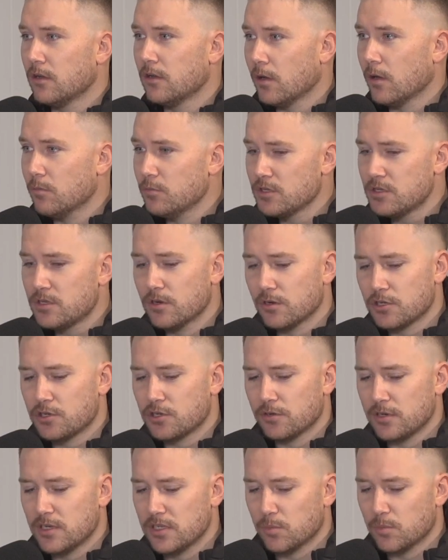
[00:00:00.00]
I'm just not
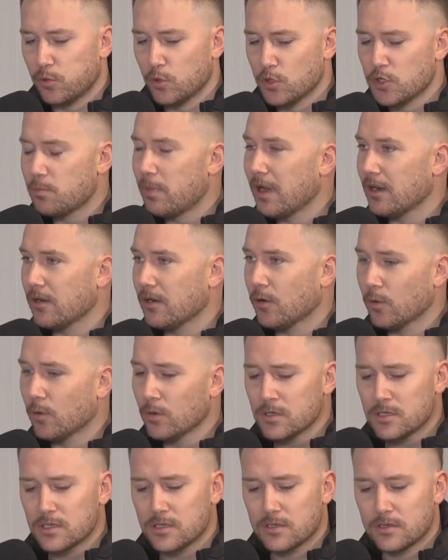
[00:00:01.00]
sure he's a push-button
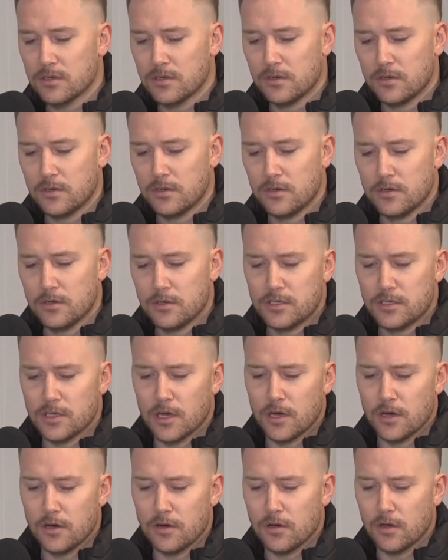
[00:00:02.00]
horse.
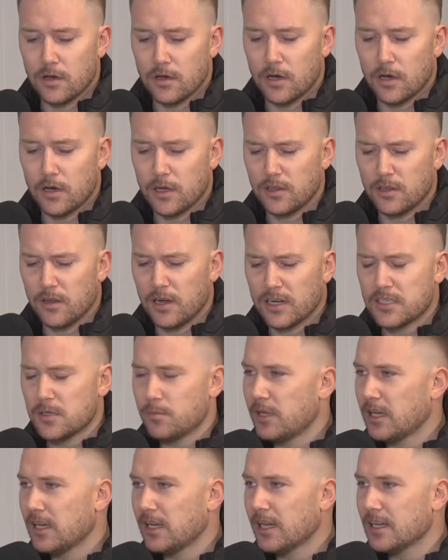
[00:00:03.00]
So I'd like to
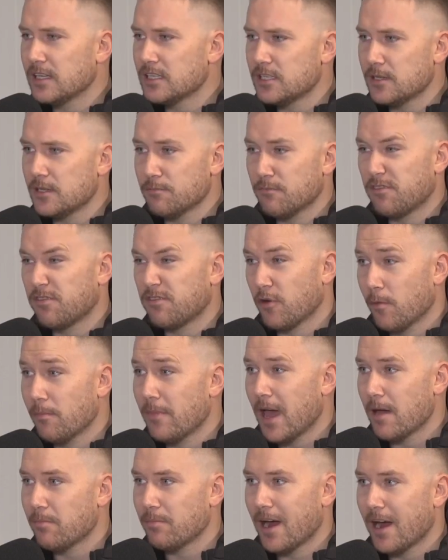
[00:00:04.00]
be against him
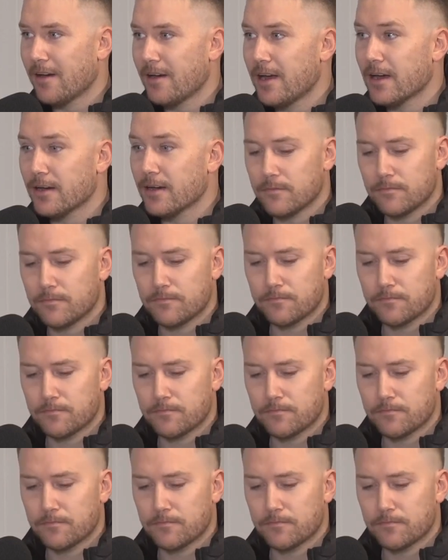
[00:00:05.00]
from that barrier.